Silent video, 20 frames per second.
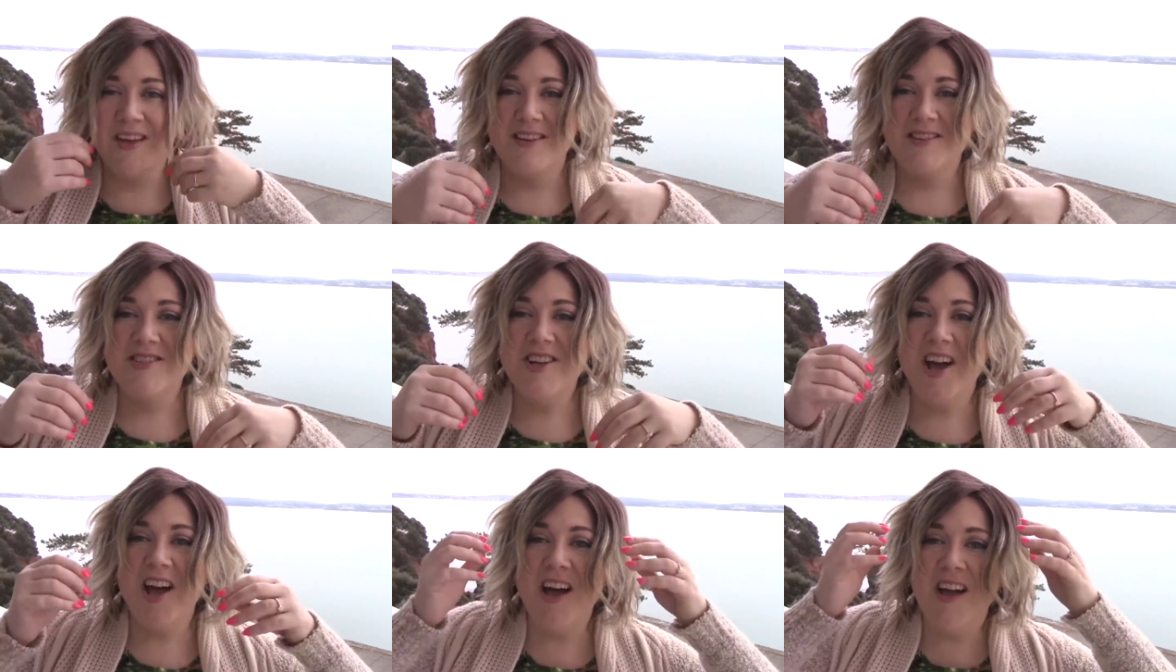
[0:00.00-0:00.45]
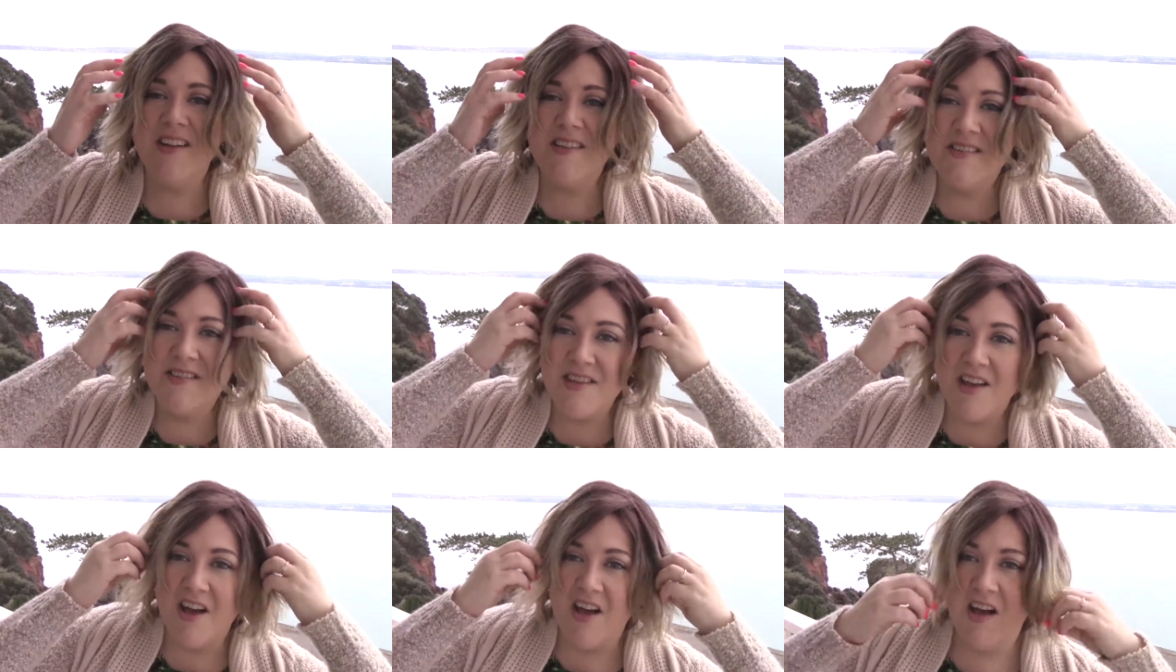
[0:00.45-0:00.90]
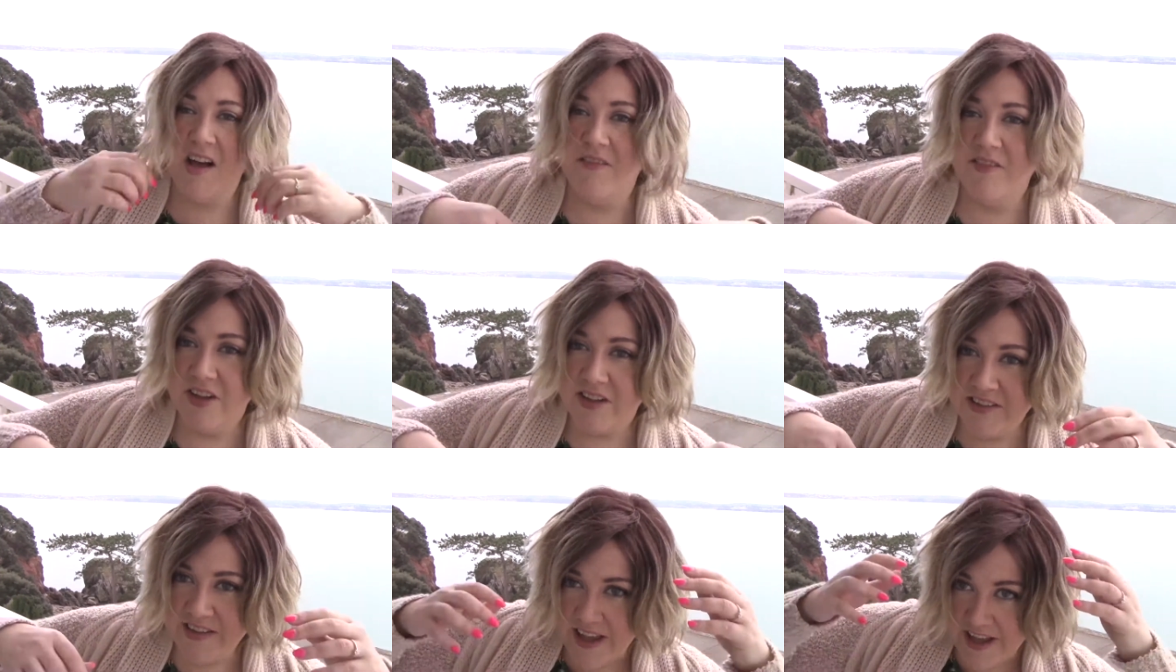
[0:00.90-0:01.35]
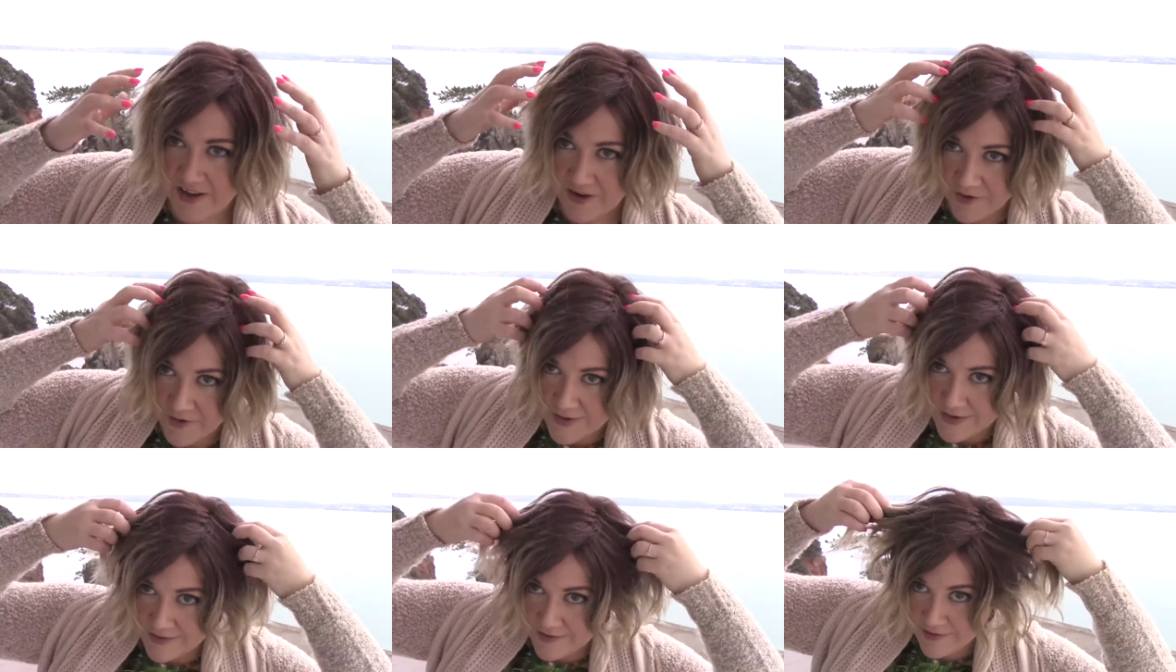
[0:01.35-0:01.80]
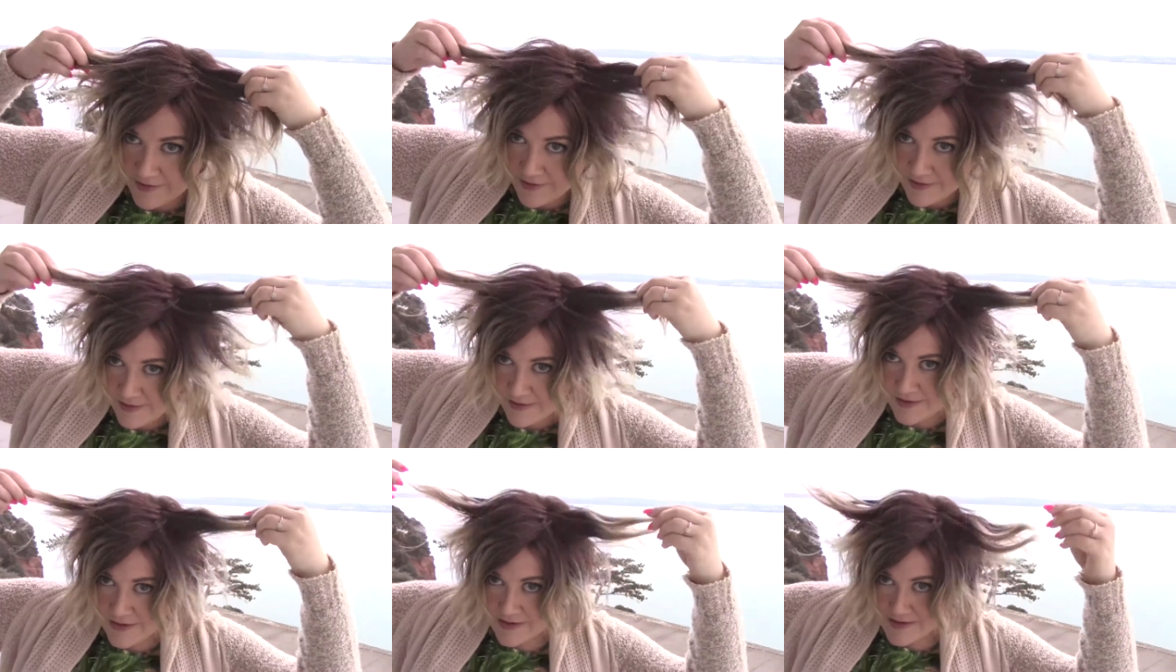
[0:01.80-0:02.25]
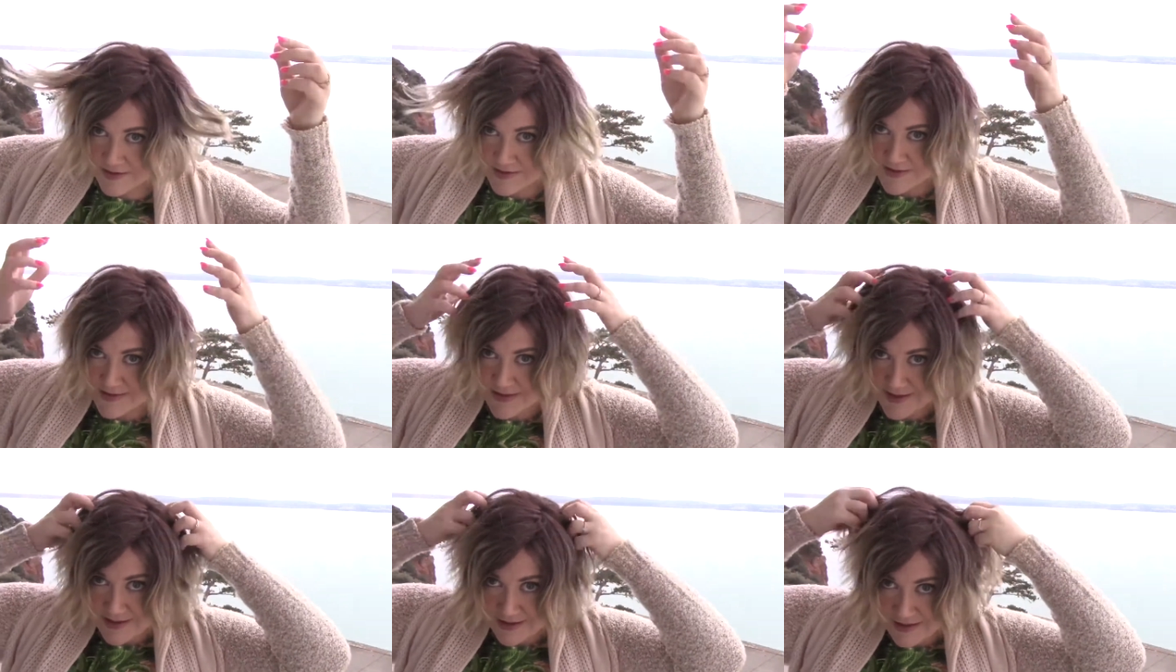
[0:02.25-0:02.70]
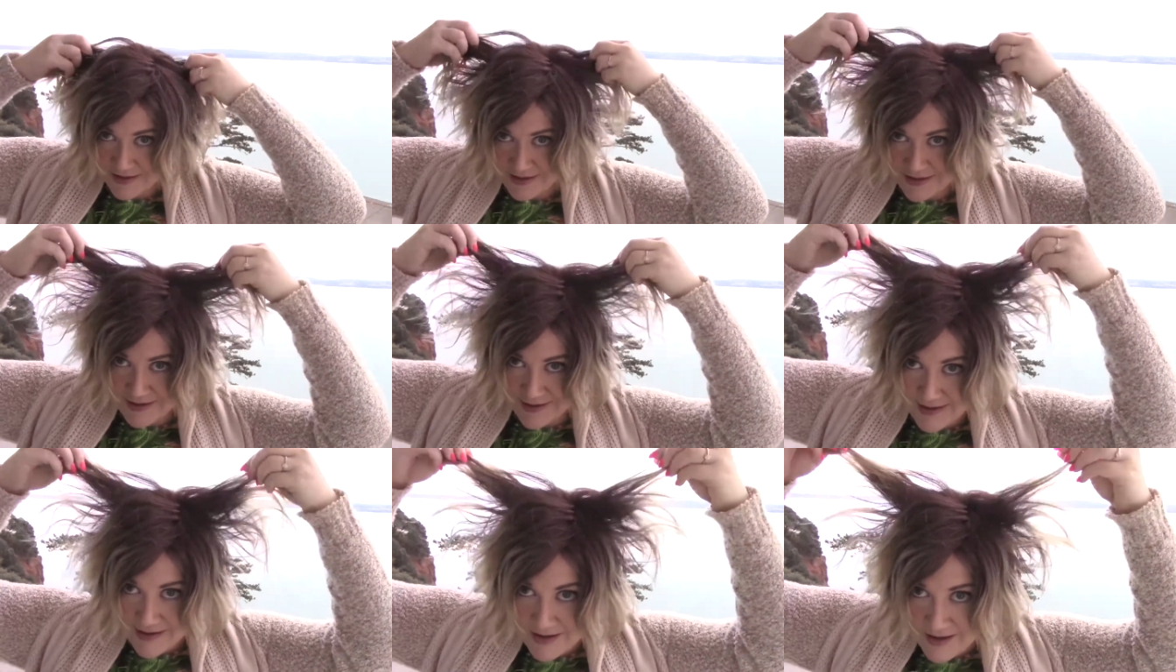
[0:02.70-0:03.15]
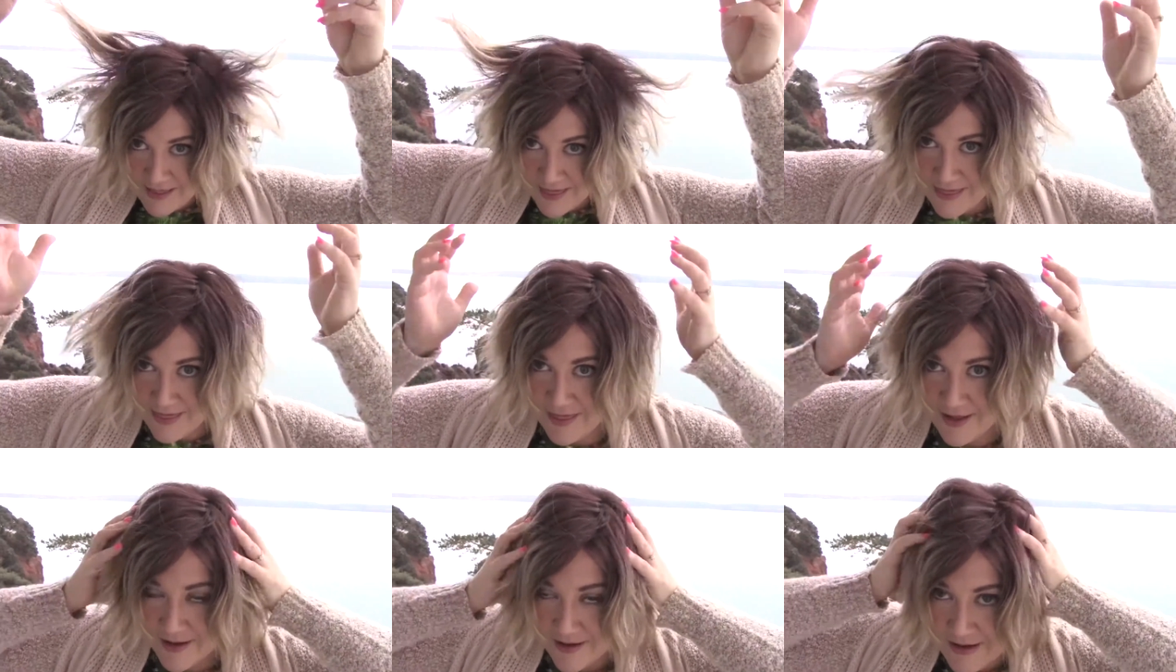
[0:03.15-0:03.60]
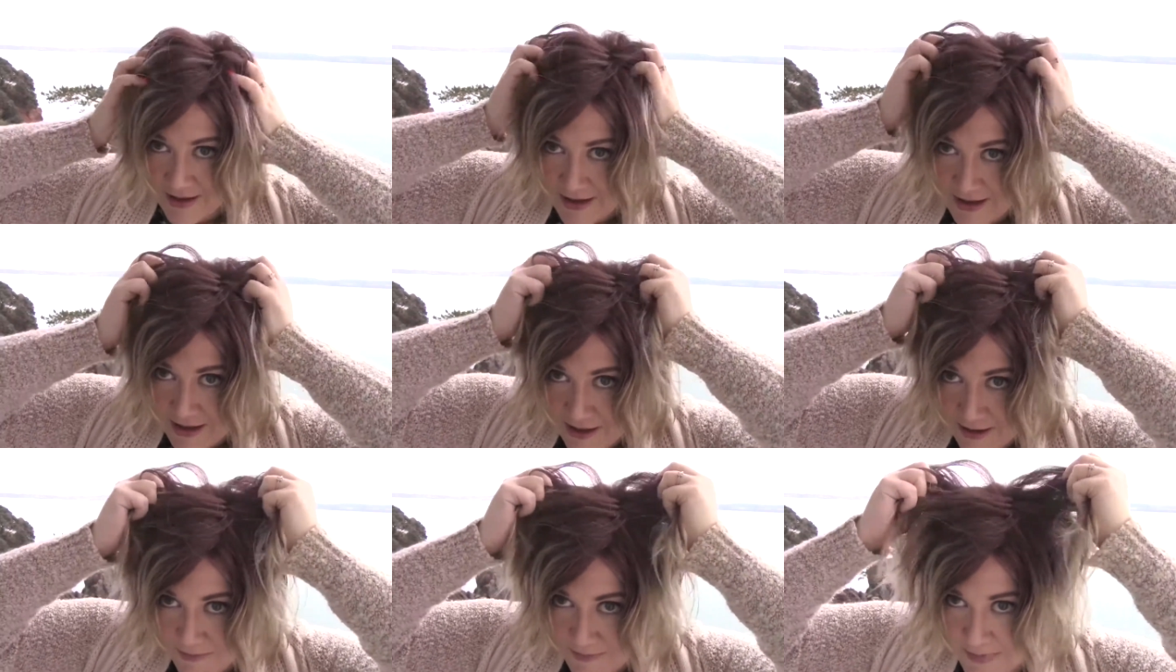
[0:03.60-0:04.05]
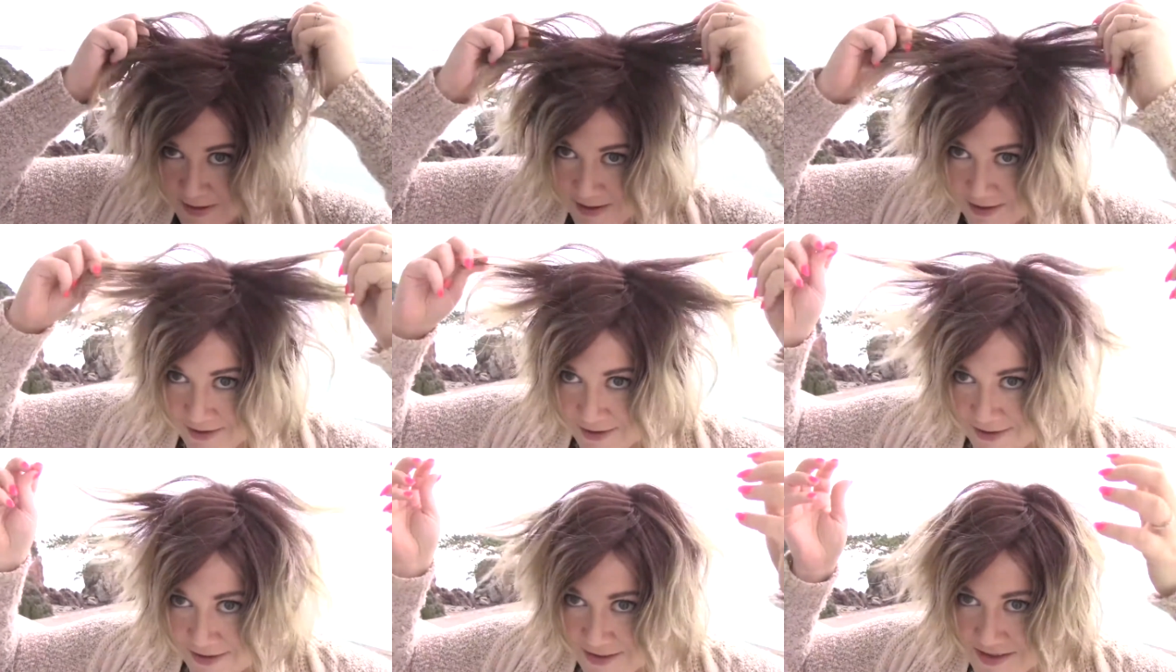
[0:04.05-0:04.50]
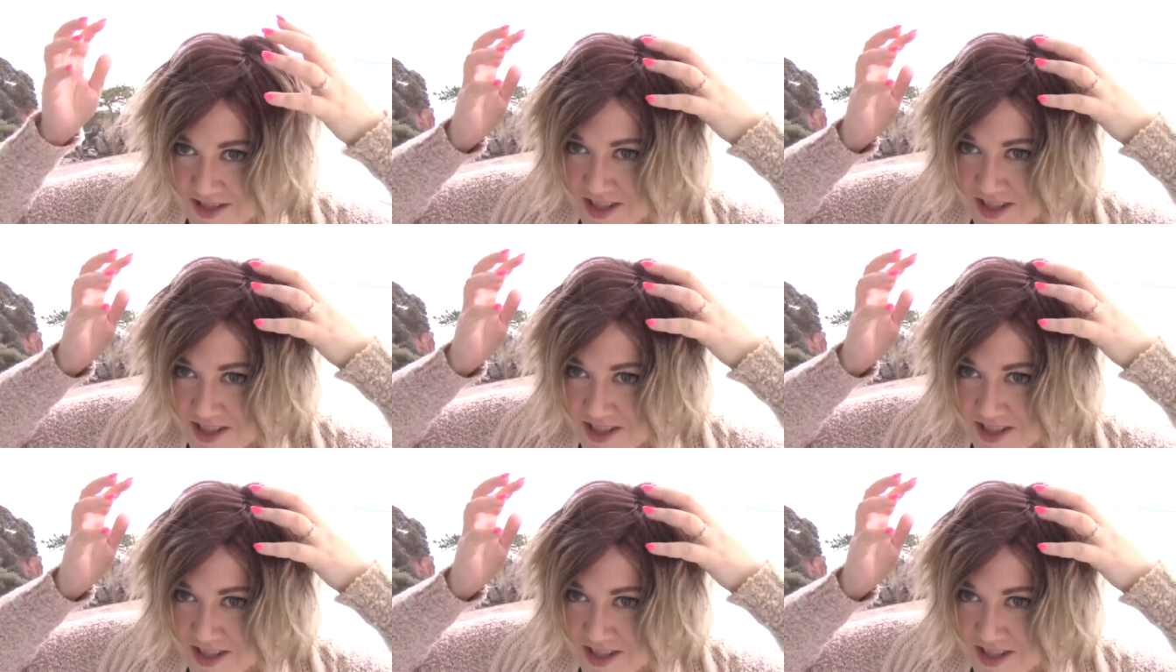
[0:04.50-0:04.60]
Tons of layering is the game here.